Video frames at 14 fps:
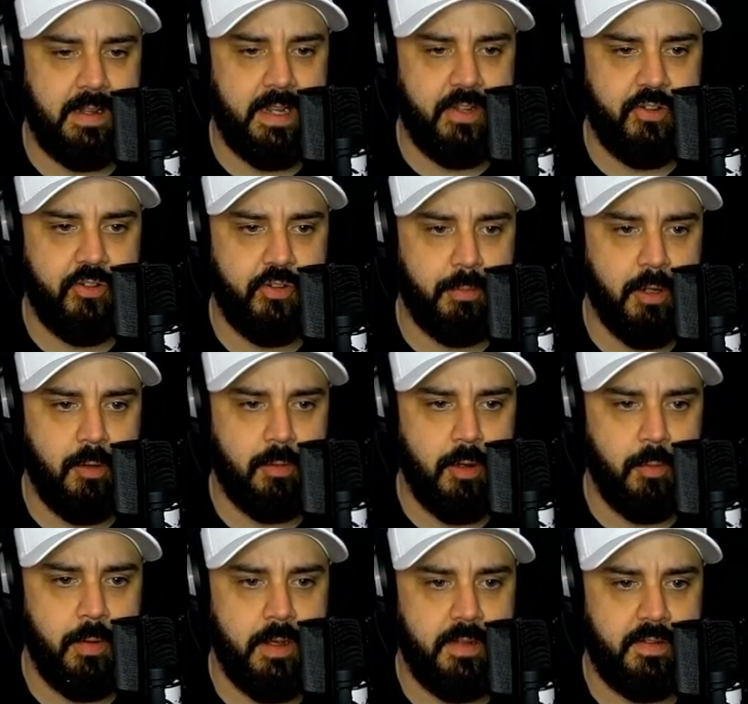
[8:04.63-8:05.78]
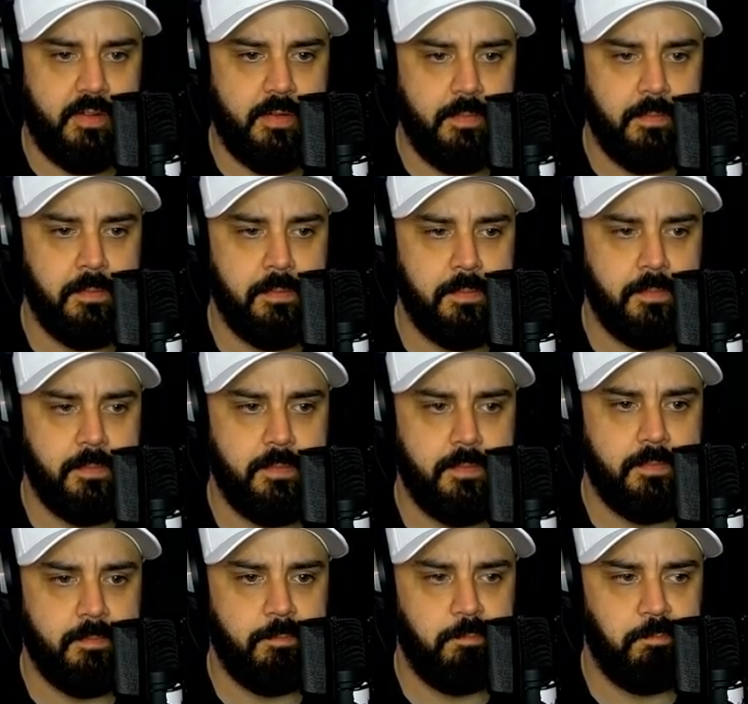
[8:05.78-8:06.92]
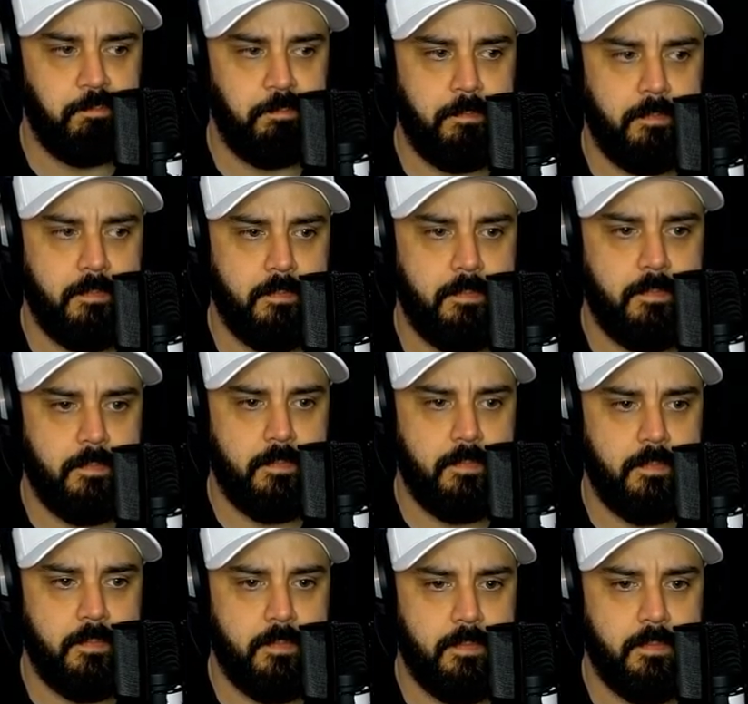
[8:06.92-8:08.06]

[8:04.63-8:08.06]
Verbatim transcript: get you some cocoa nuts. There's not enough fuel in it.